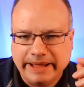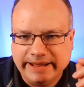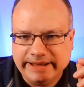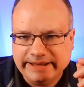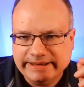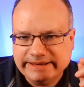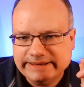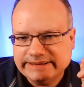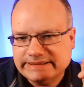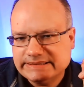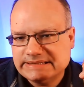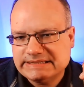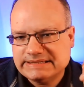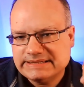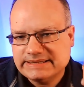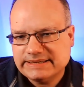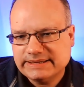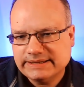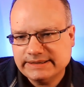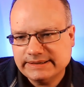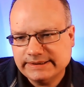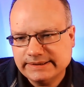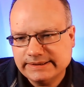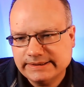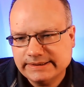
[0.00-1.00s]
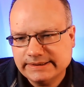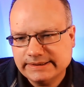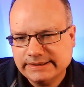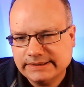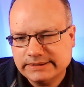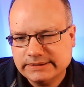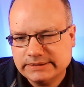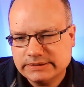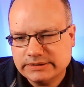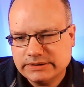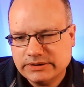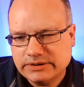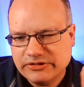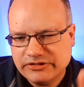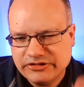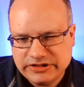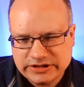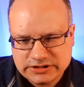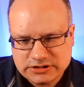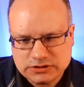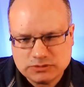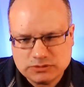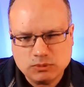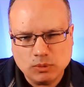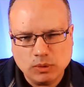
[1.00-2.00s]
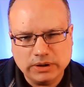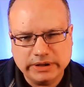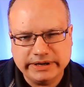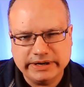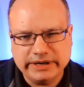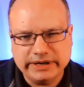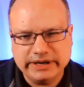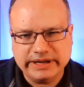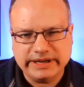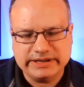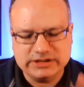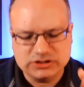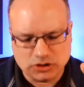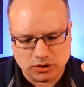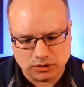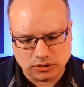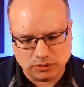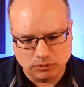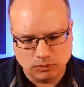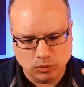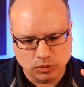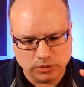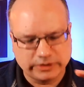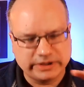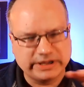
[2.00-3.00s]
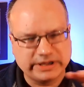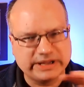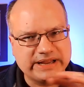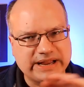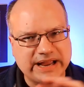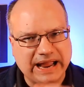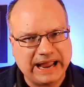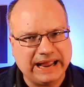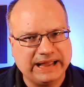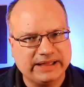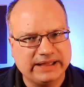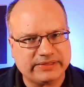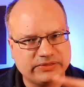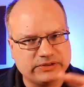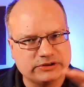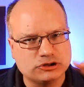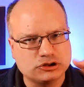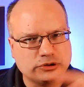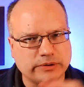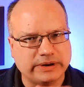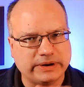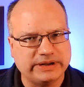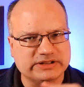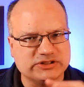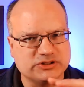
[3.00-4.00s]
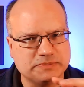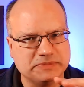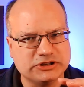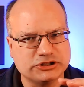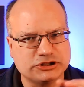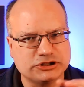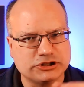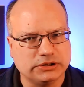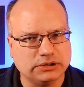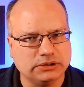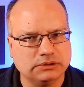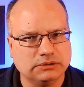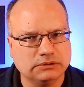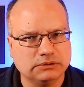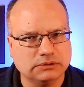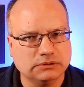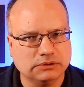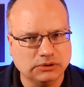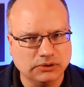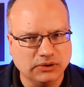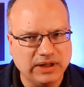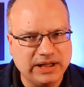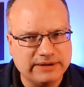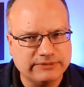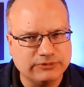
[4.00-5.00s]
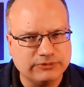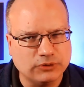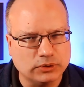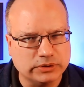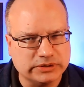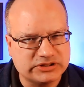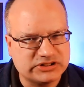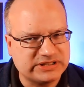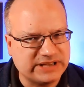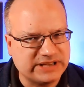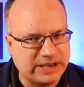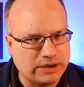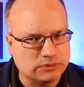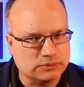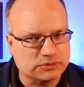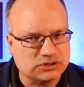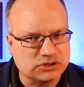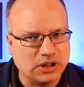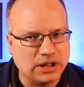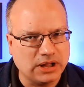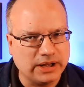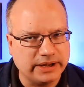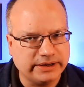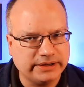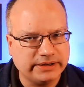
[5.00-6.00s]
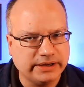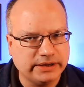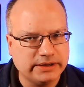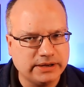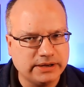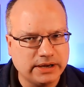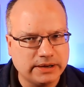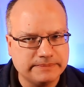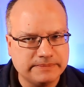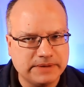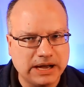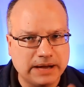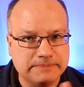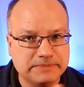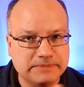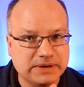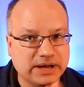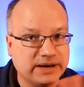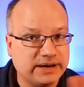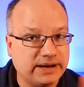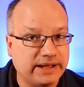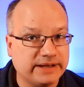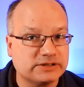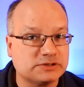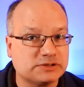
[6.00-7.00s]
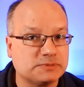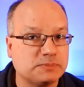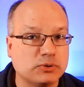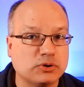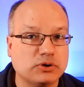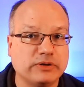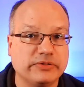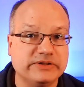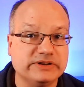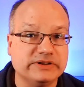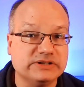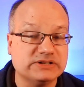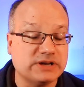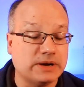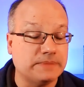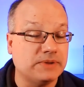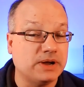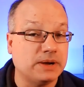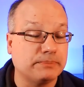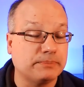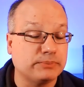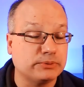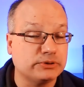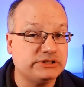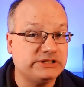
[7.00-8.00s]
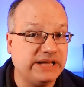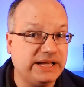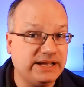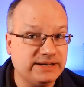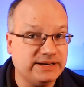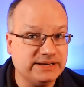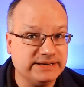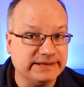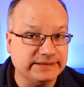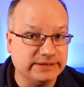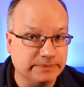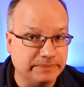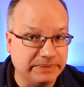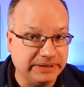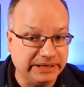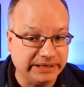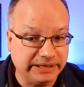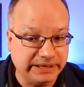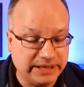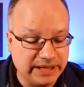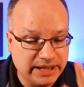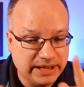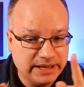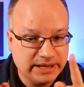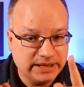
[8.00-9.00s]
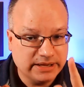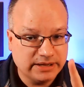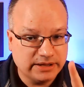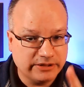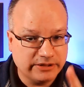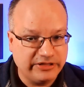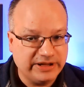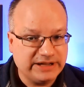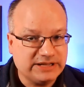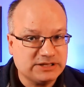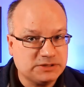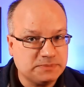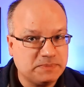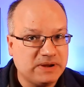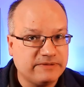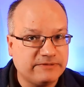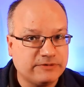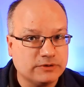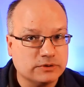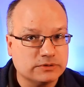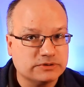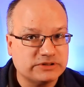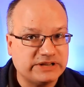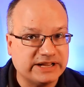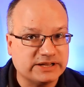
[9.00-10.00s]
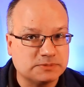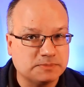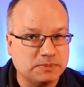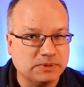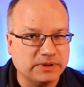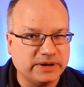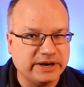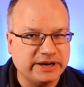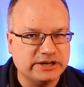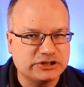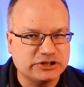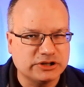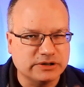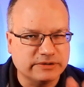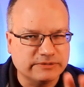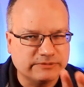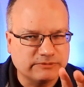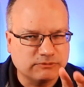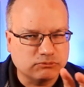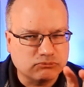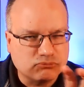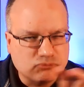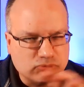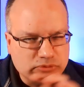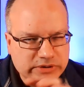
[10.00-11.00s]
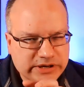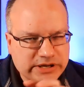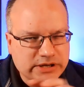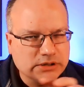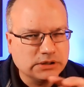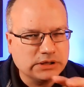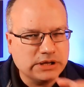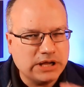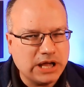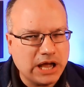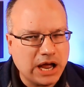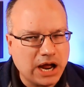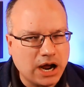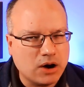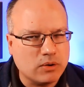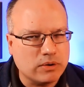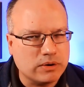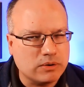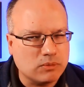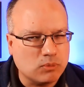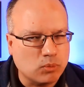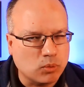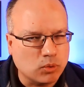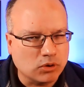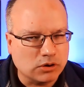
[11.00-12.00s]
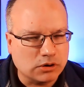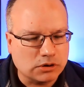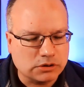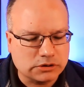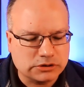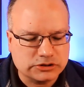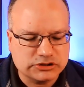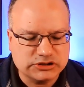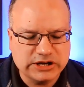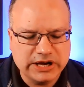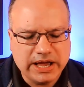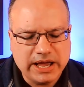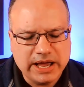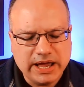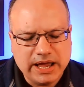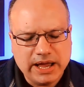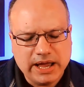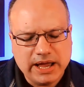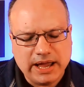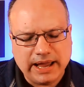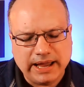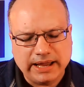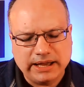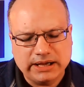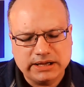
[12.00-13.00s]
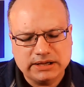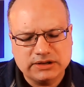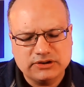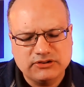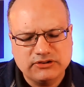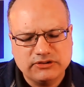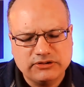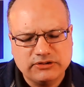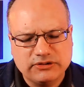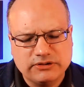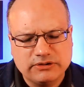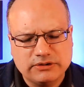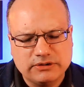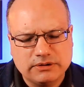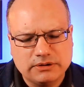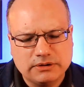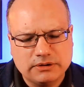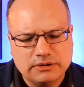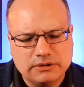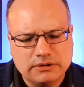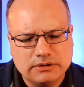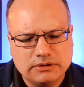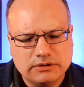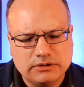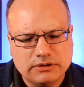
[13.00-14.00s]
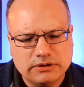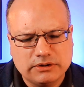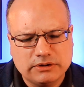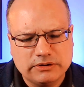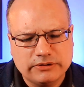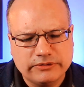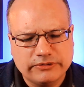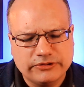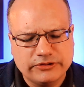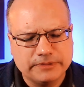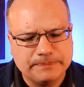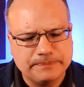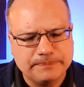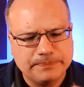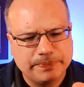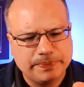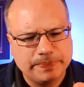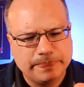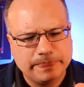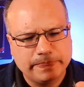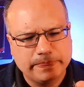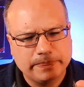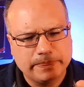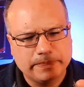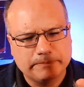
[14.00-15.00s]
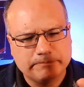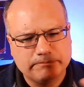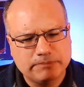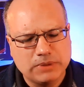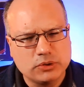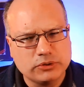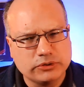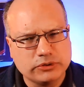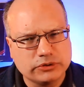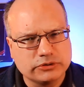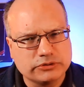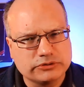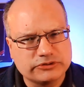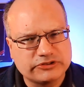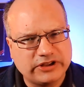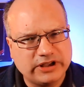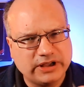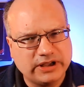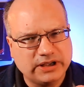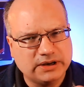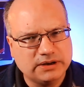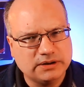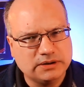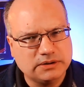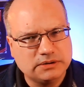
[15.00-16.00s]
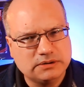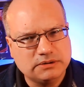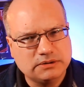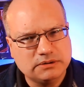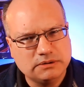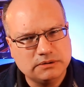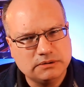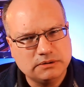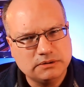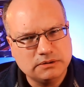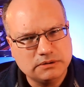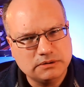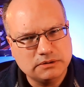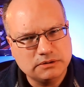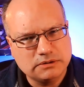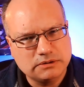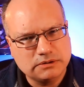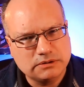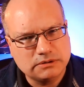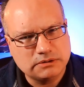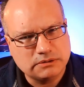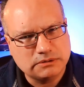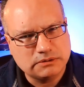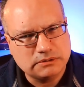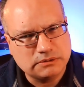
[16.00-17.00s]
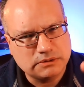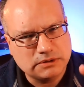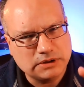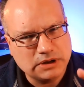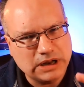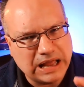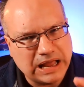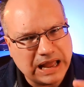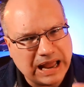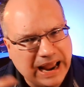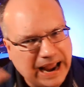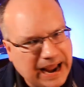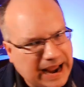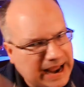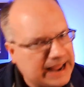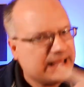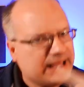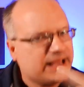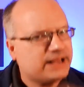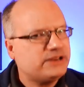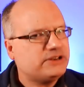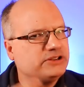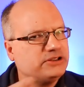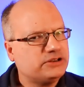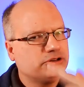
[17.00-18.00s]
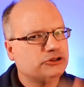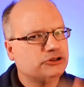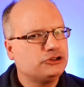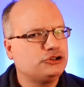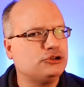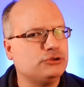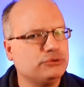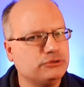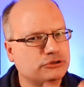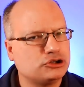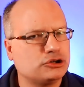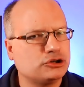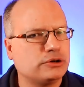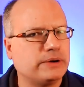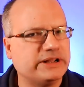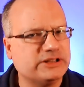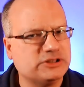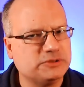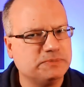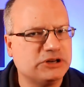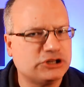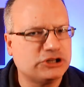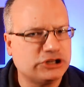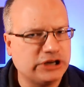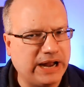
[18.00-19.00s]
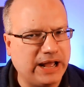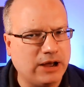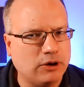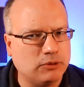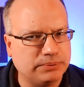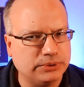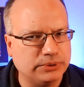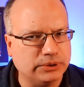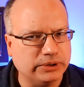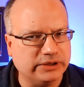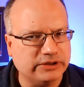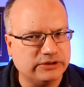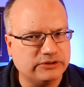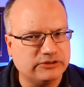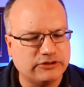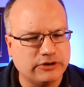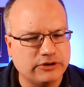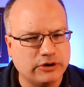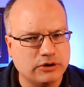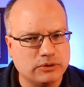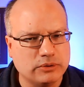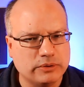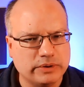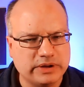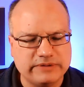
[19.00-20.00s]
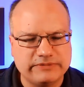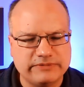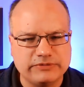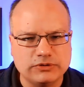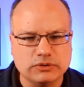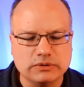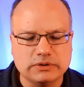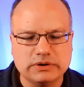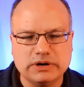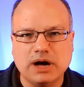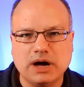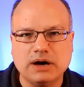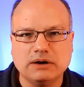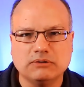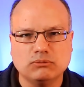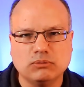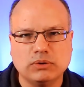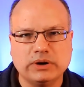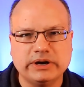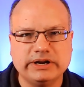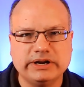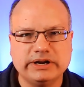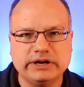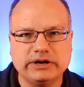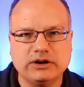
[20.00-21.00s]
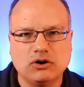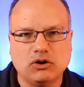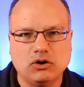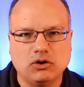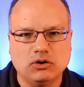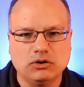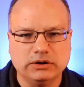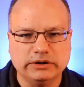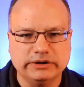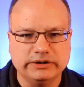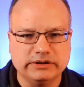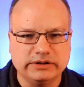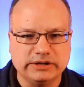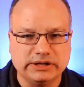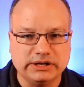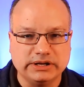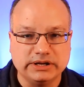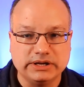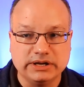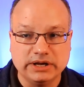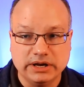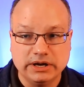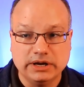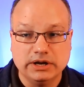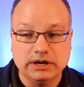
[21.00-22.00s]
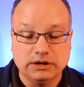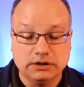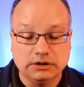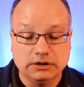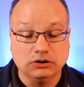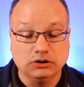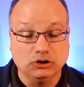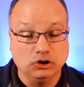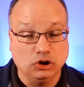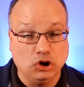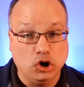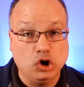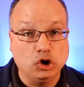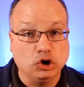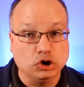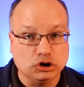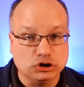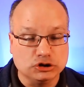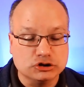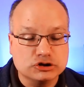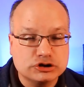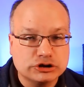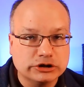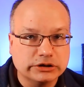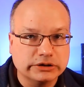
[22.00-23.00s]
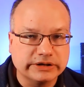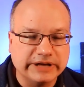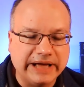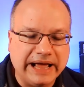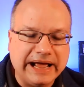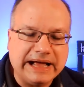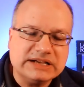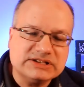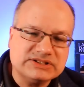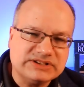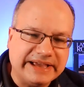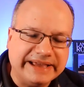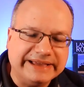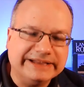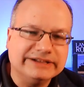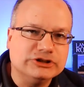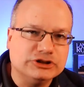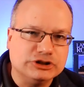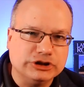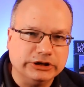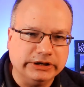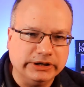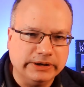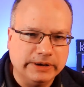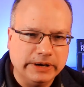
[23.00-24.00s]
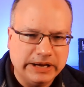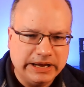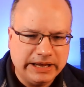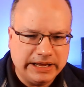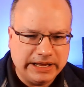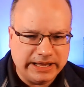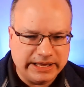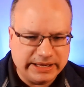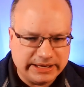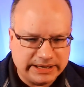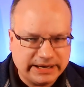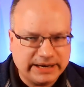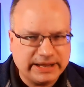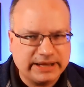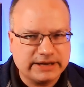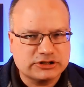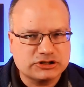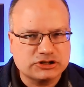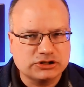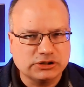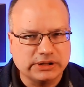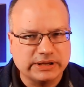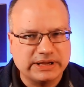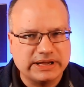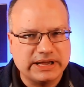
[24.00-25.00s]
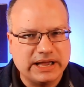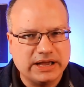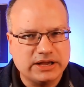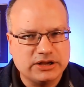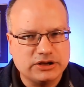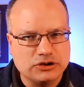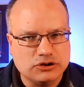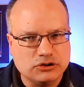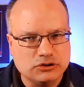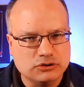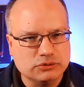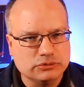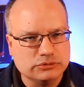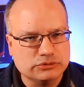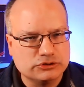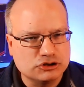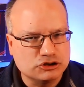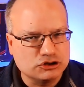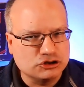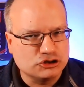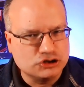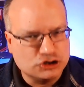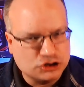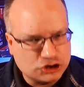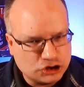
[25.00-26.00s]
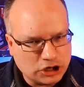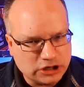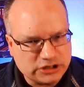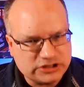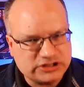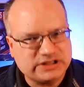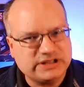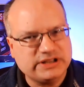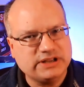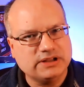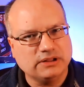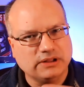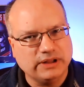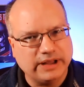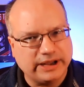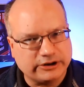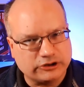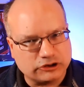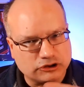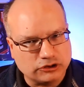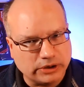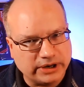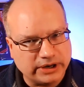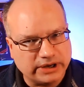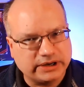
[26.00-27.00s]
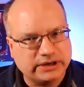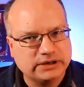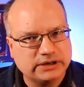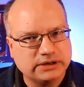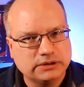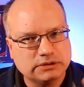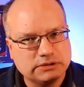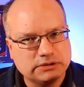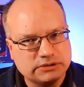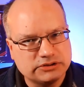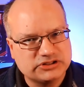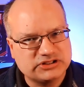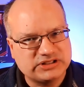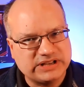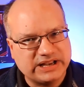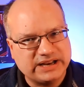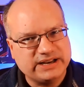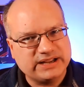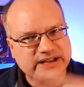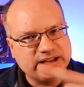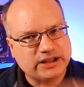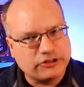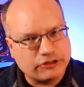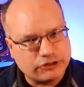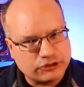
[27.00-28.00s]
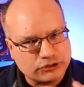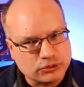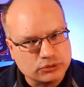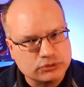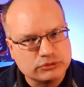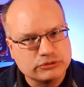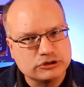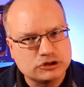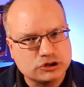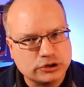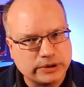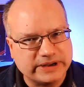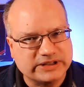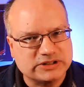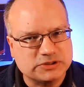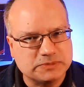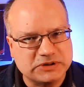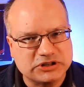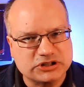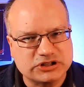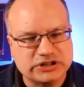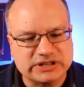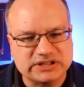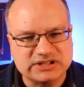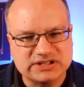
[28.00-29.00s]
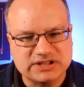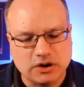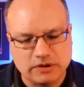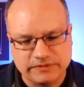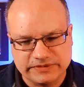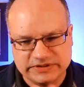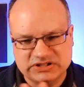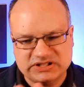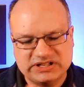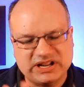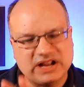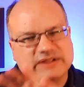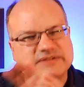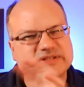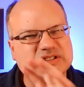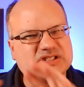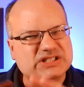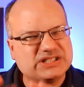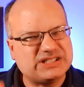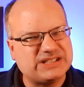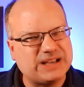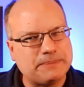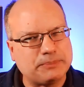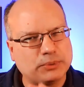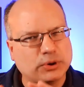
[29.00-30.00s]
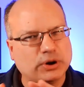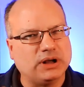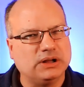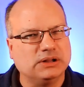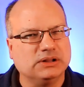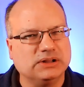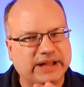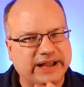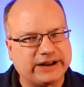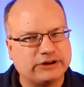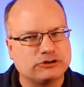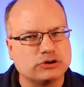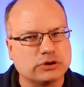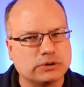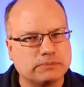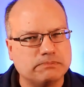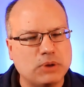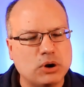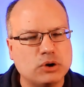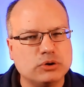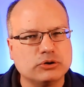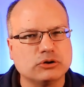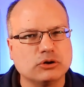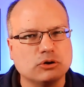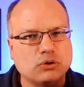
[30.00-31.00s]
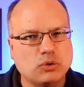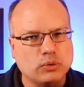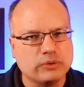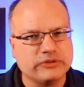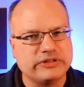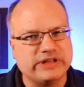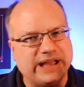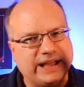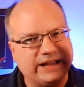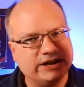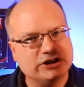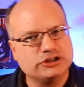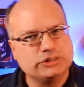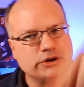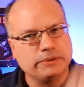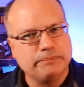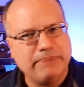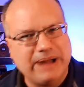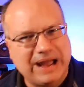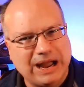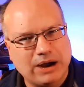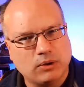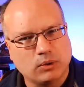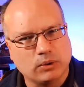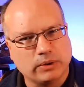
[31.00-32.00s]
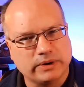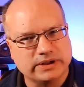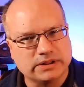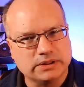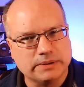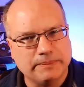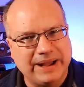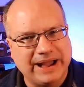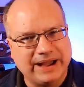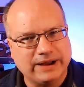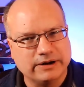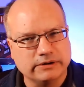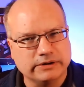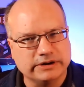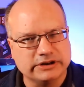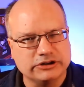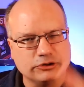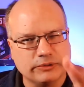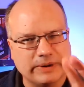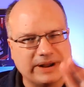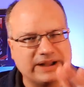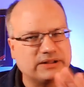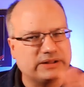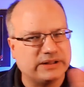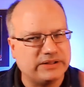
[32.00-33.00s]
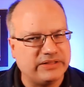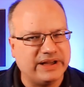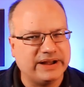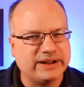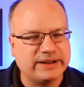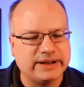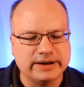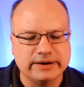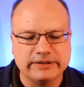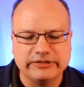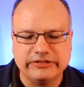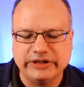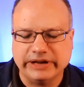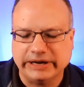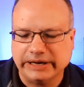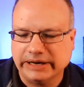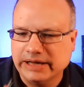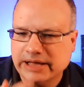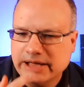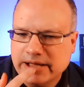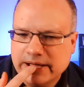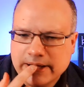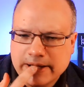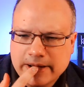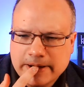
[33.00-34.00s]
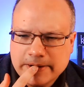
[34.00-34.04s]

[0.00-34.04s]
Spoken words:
And this one is all working at the transmission level, it sounds like. I'm not an expert on this, and I'm not pretending to be. That's my first explanation of really how it works. And the motors can add to the transmission output. So if you're not running on the large gas engine, it can actually use just the electric, sending it through the transmission itself instead of a separate electric motor or the engine powering the battery directly, that kind of thing.